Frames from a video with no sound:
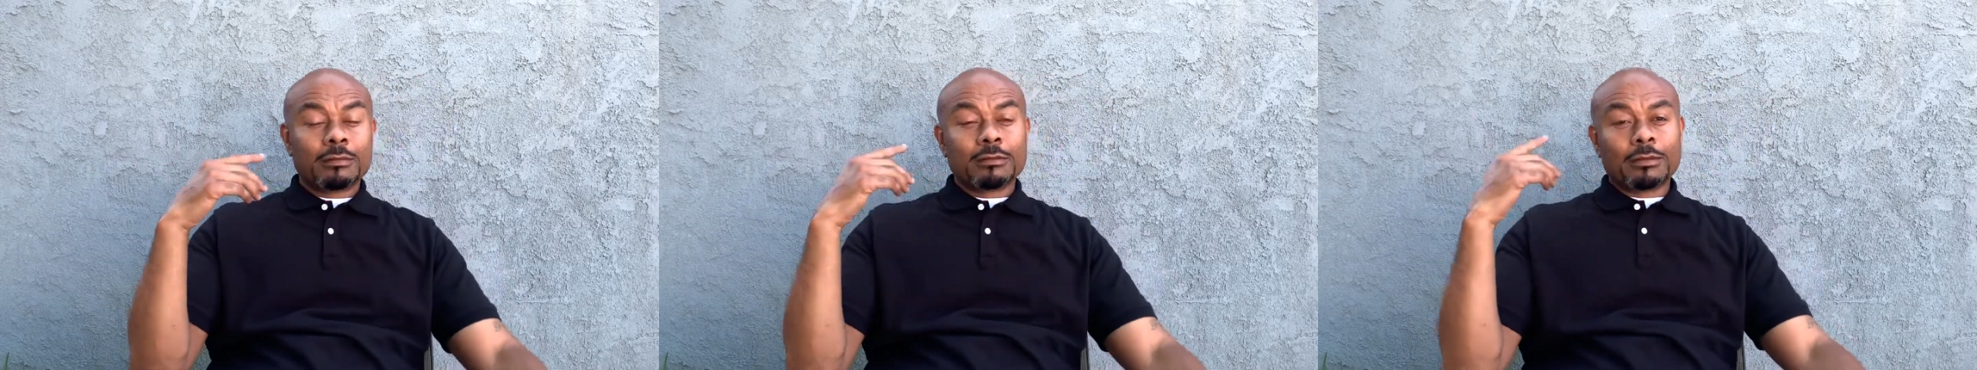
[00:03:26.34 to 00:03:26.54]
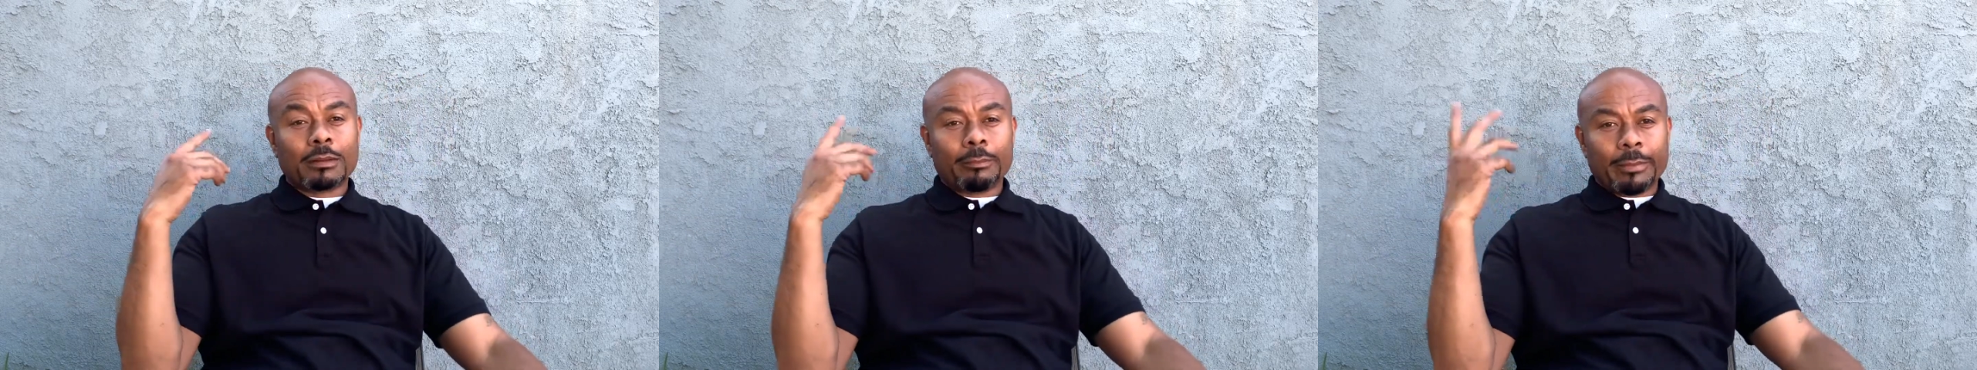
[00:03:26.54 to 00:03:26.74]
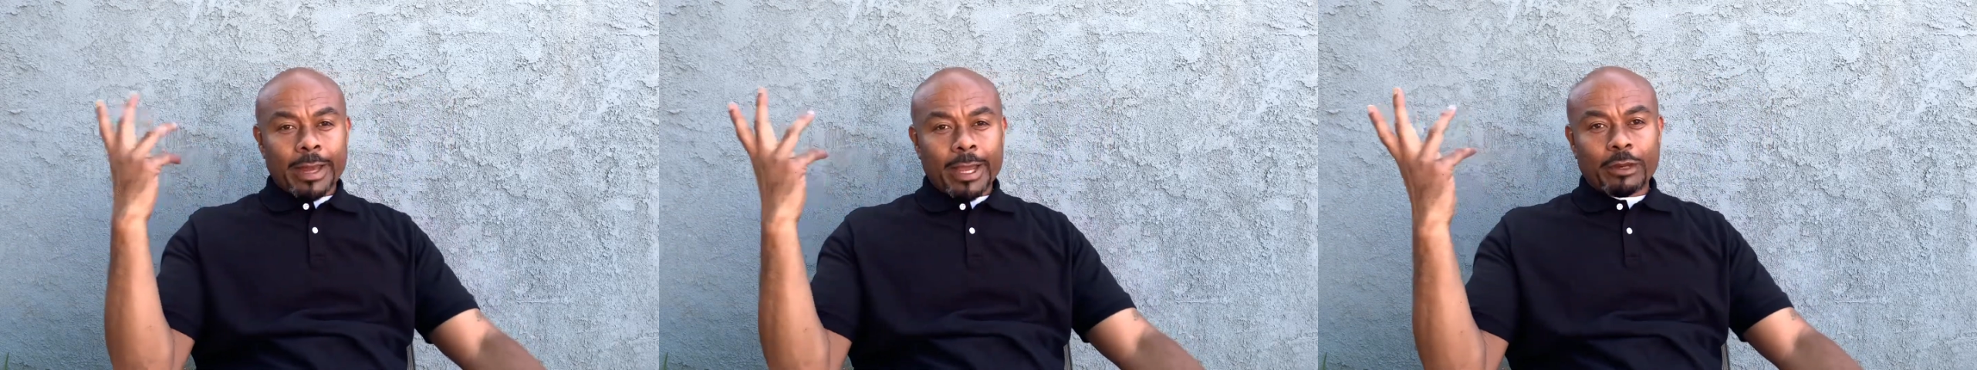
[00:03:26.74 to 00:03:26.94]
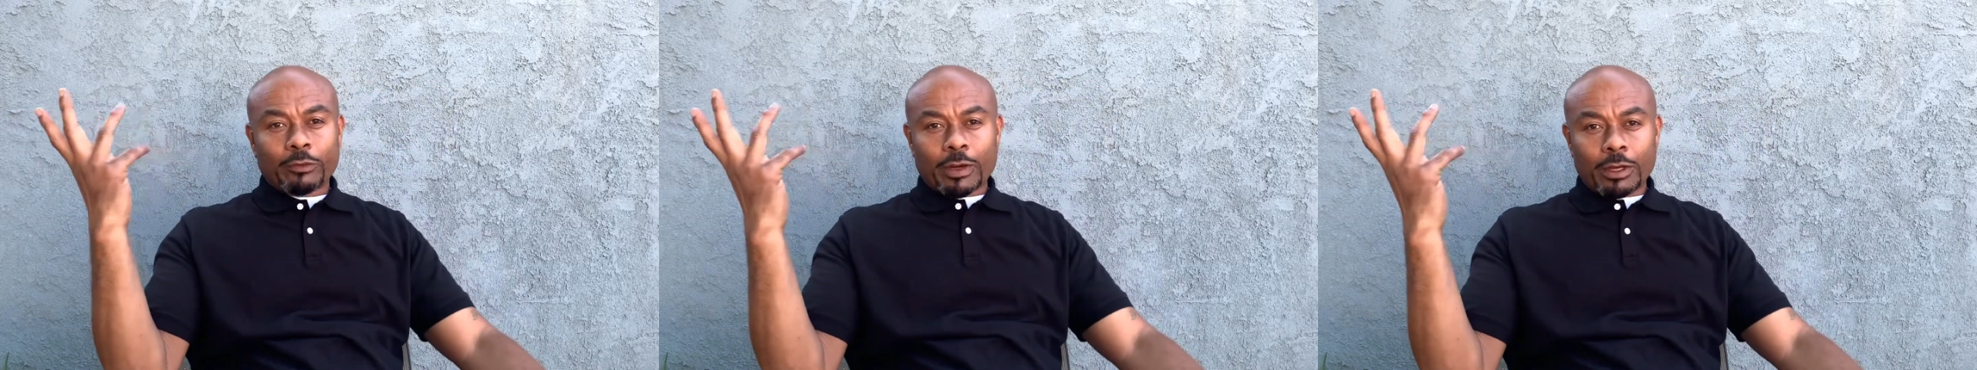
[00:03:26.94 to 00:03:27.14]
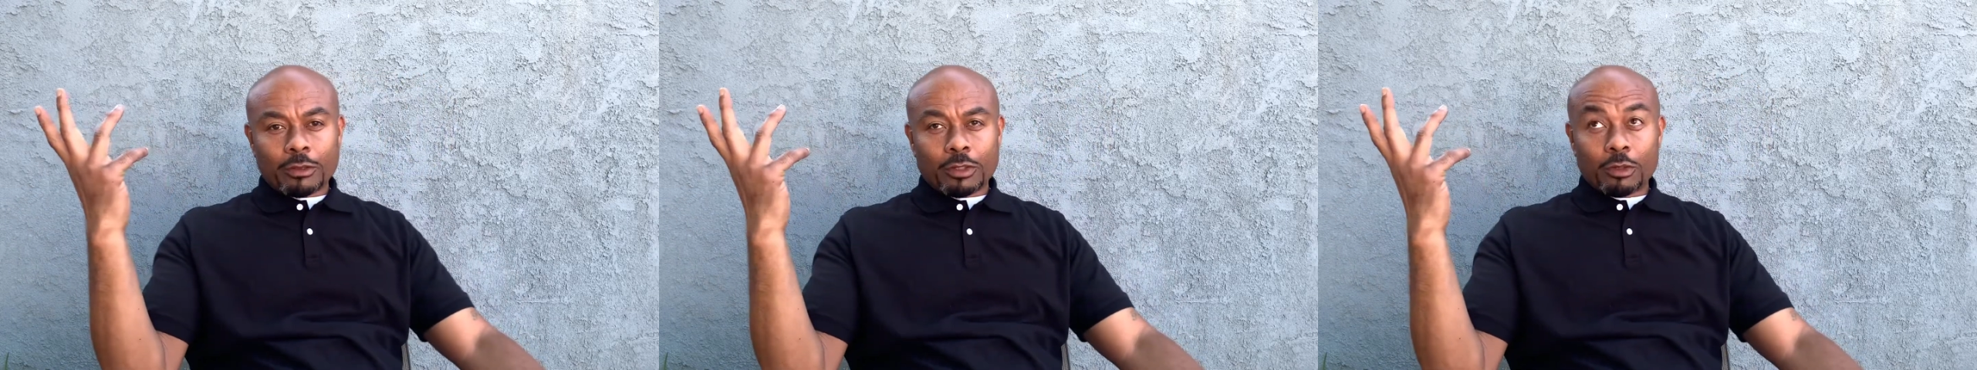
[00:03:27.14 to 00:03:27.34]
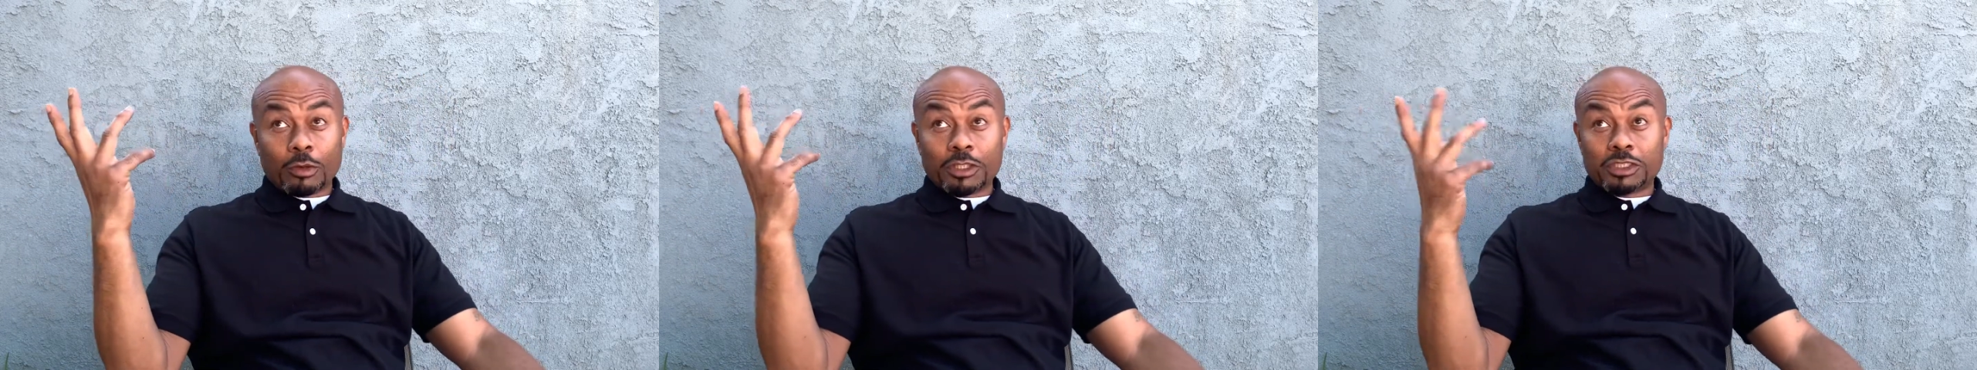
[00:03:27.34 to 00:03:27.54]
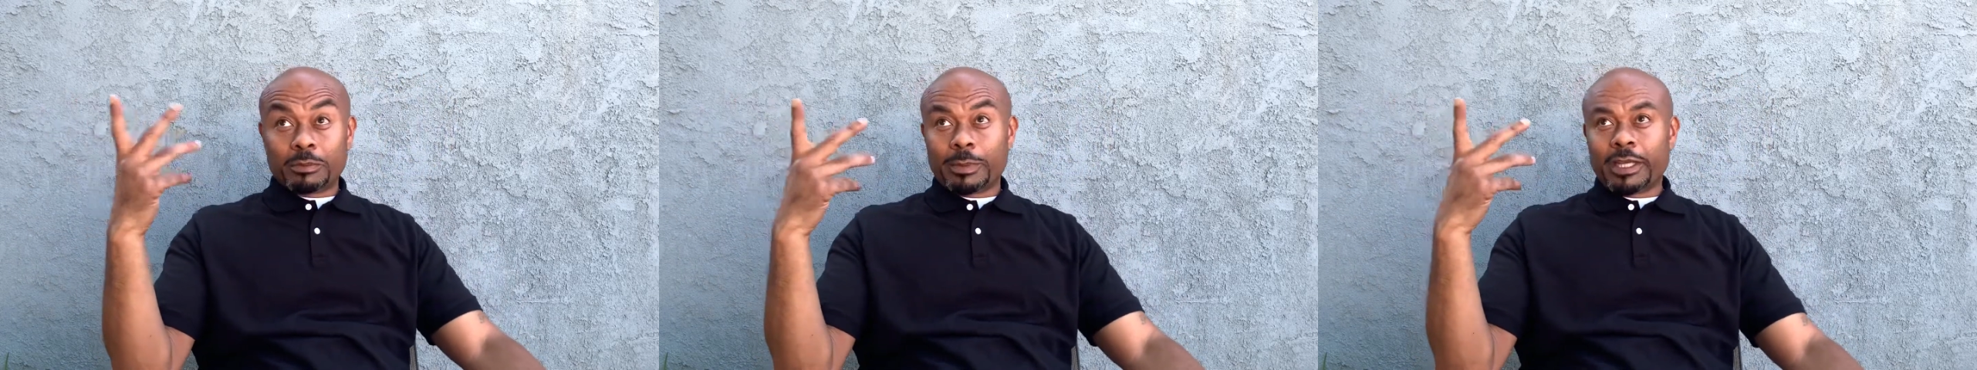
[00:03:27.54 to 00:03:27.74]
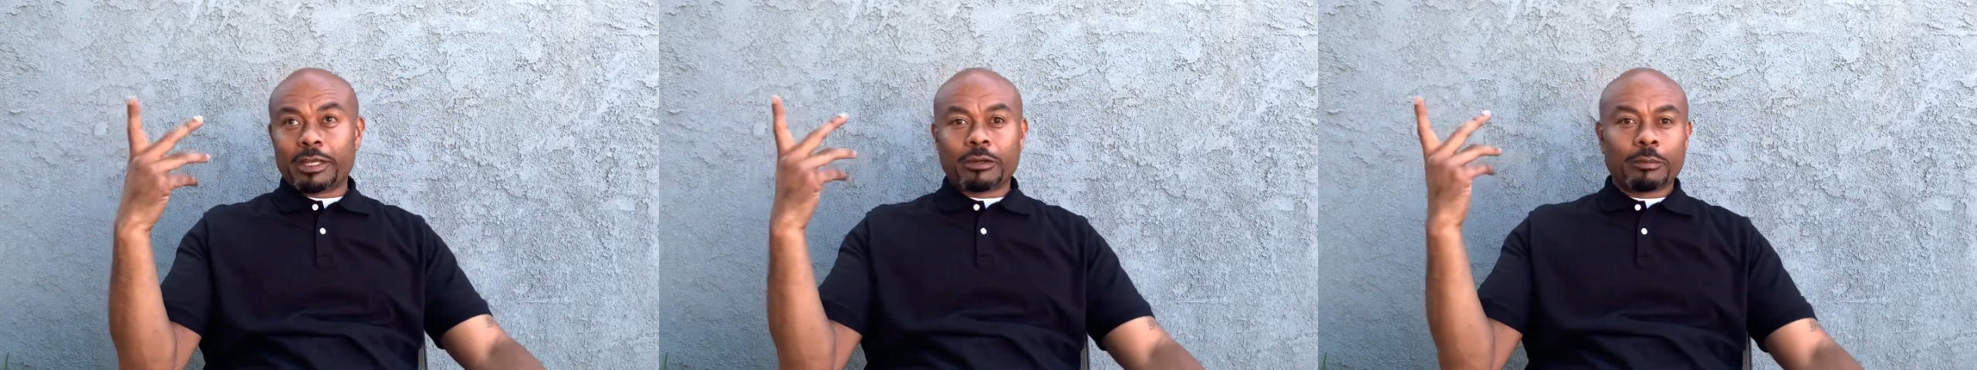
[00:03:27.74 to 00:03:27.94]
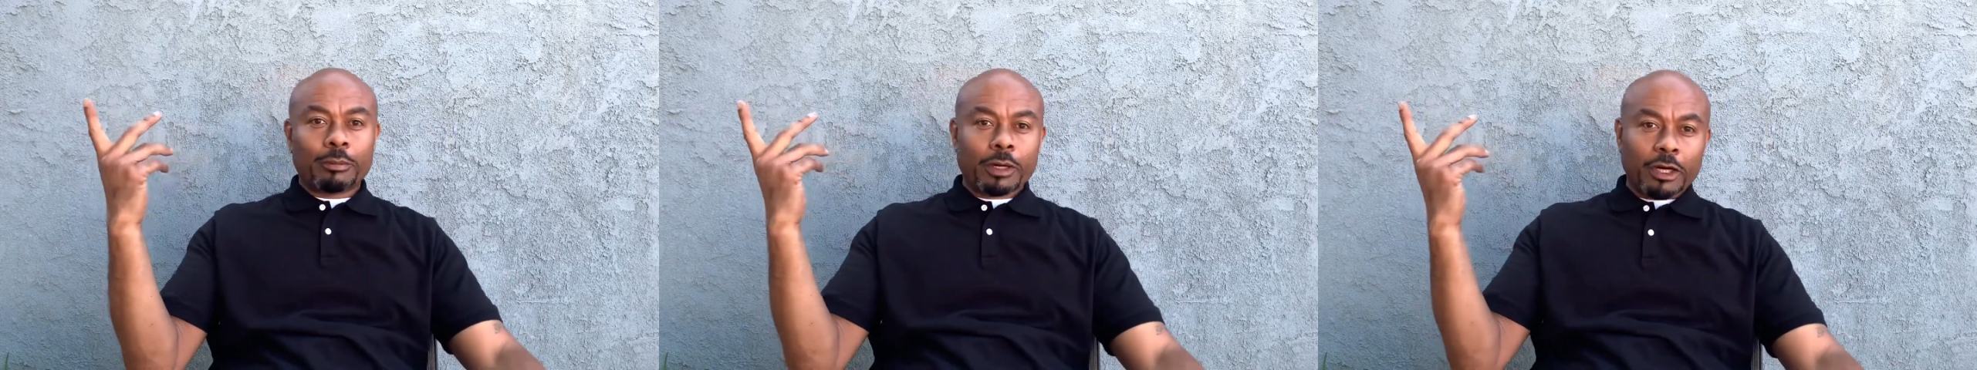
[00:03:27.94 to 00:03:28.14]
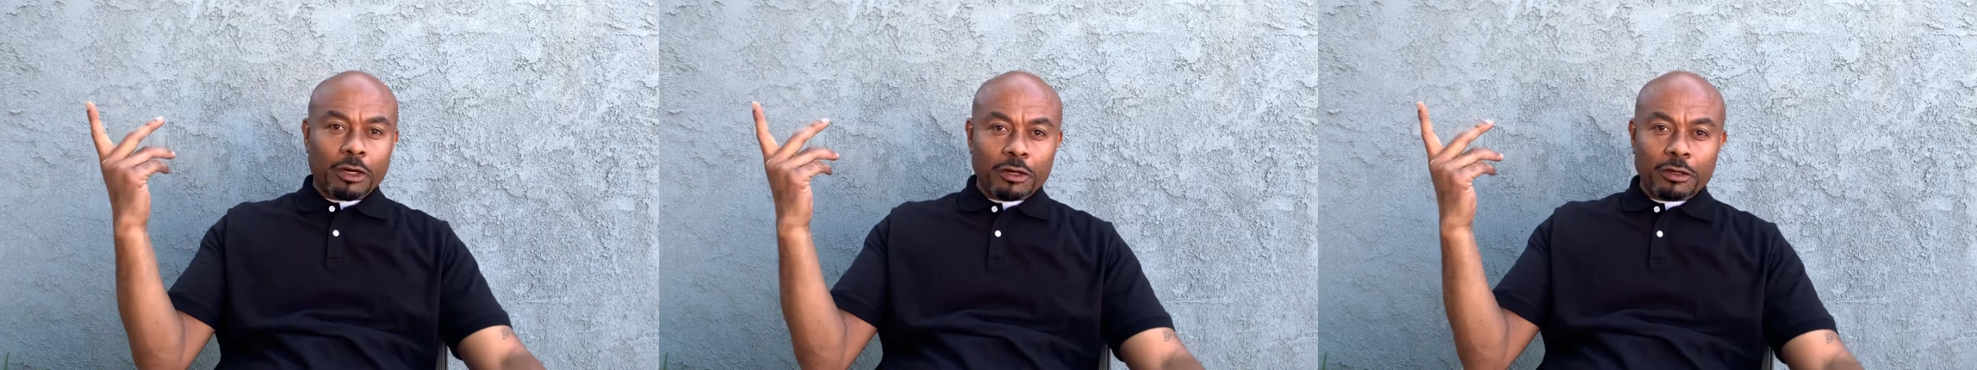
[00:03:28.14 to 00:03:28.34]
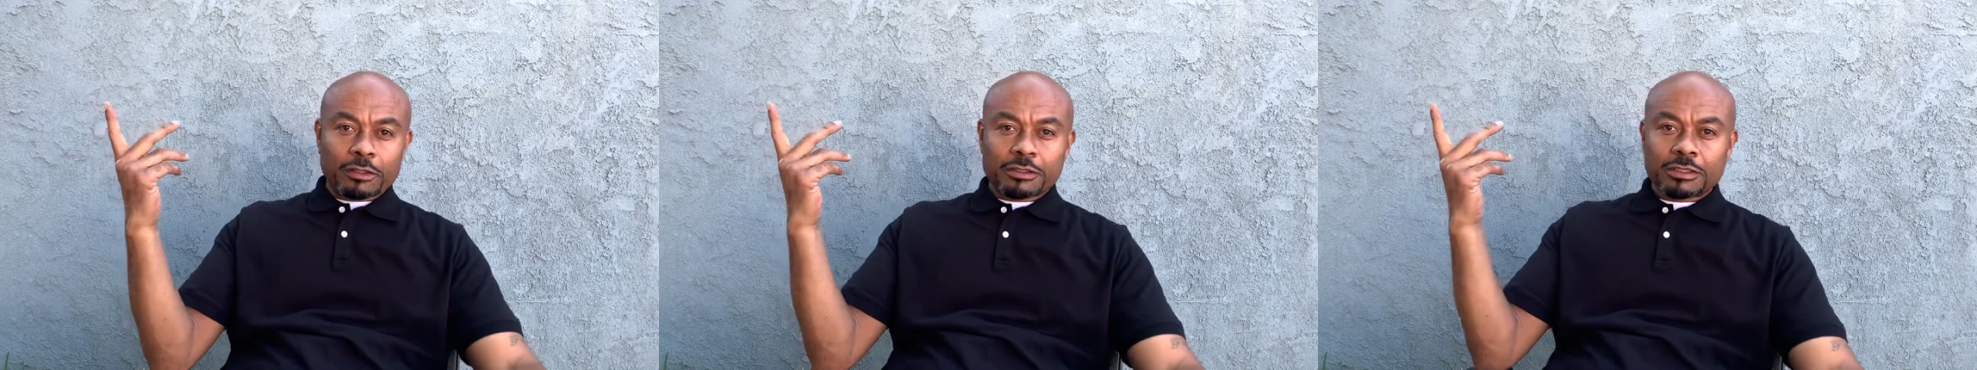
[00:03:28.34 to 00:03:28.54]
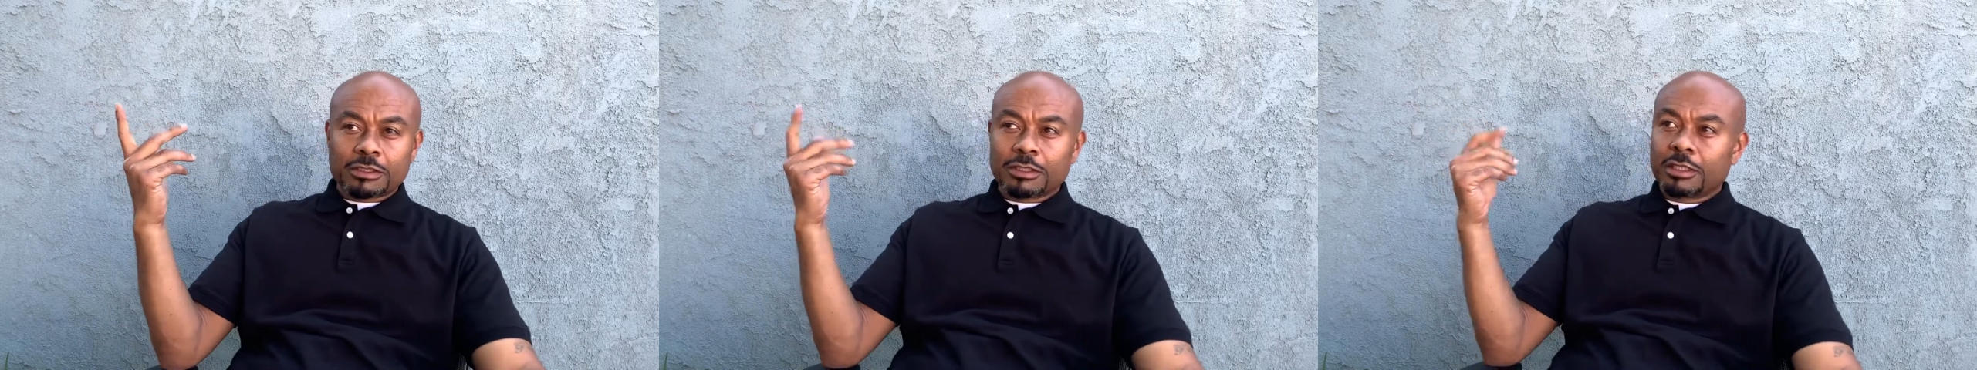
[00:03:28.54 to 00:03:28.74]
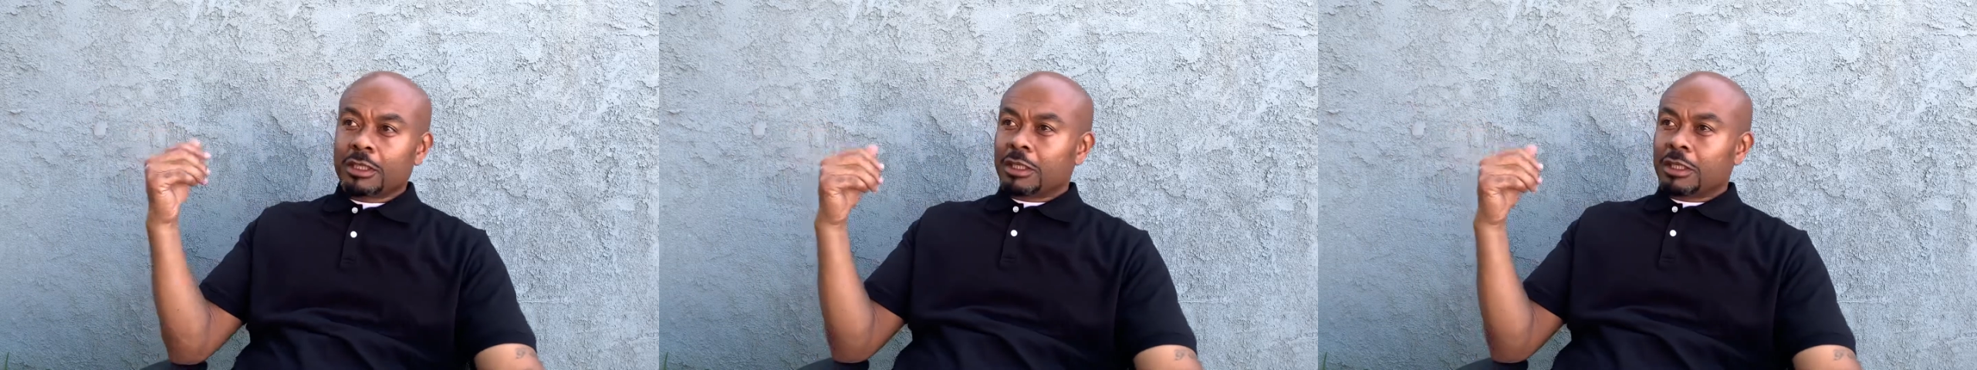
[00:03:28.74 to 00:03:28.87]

the background noise. You may hear birds,